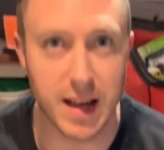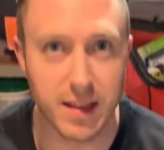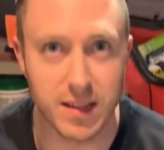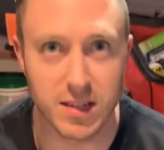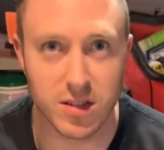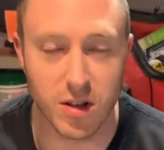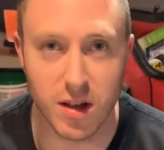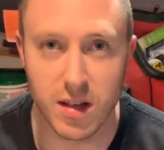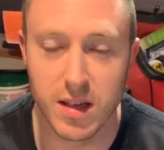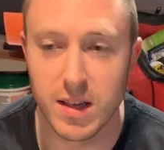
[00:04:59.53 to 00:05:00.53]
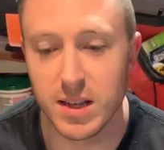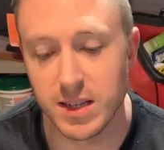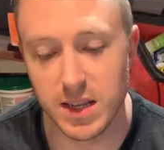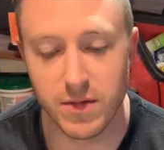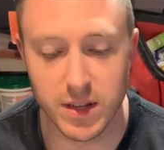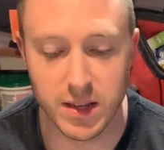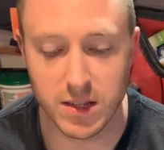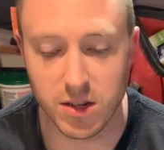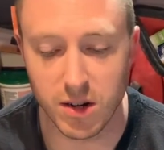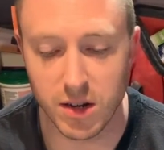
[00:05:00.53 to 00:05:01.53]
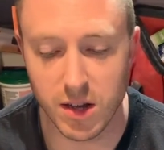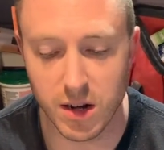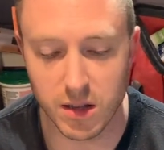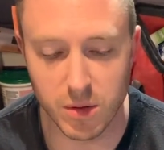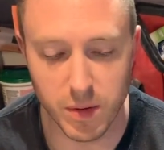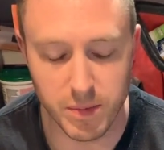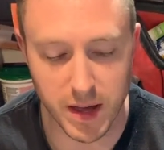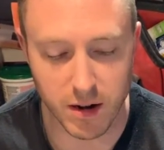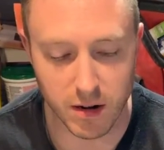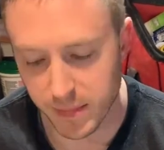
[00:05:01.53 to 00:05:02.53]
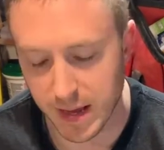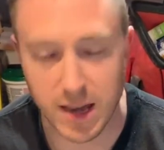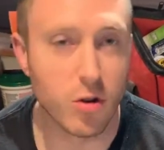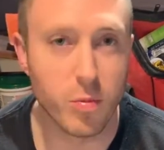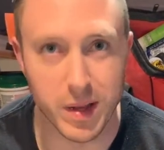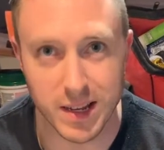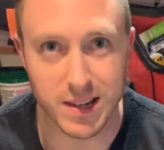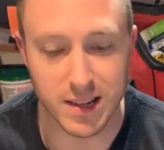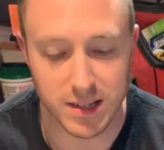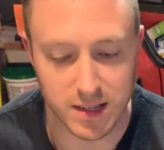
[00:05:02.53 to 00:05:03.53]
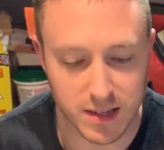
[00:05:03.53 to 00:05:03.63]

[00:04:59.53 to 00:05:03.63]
on this saw, see if it is starting to cut a little bit better. Kind of hoping it does,